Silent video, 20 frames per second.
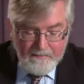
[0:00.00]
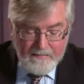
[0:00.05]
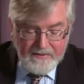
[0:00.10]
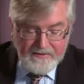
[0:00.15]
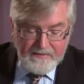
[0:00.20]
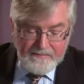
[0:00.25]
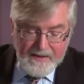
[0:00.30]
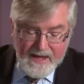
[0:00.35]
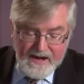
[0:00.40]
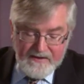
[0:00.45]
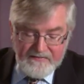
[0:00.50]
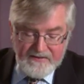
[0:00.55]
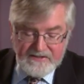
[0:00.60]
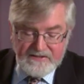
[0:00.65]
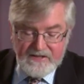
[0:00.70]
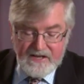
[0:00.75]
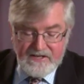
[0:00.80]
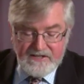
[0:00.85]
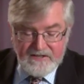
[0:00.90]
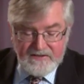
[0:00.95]
But the
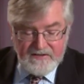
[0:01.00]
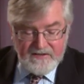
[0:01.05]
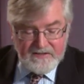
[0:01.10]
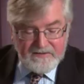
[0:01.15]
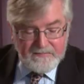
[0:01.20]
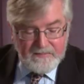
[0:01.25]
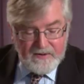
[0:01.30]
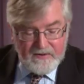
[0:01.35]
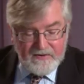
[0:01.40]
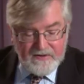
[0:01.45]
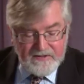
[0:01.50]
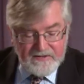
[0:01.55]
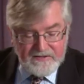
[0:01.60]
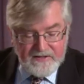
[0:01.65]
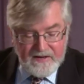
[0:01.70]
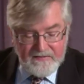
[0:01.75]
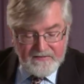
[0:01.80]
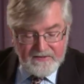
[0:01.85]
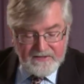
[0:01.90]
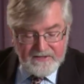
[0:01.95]
manifestation of the Spirit is
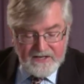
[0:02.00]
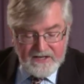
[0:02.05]
given